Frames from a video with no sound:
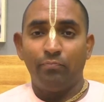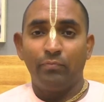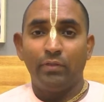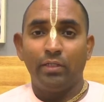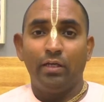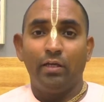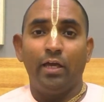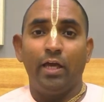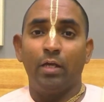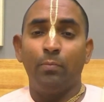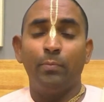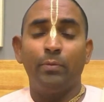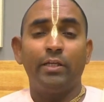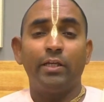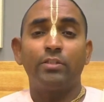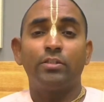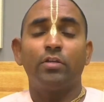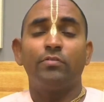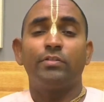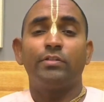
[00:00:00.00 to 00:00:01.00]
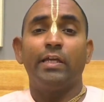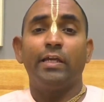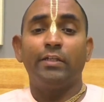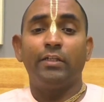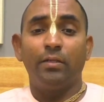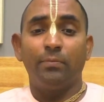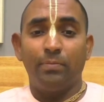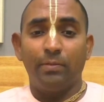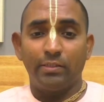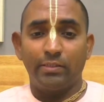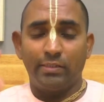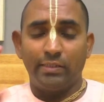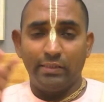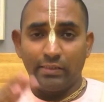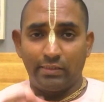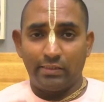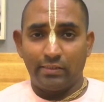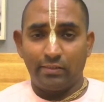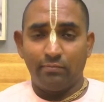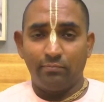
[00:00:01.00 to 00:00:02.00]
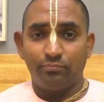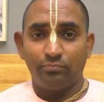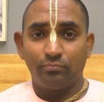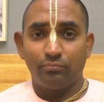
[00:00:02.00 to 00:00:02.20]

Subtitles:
hermitages of saintly persons,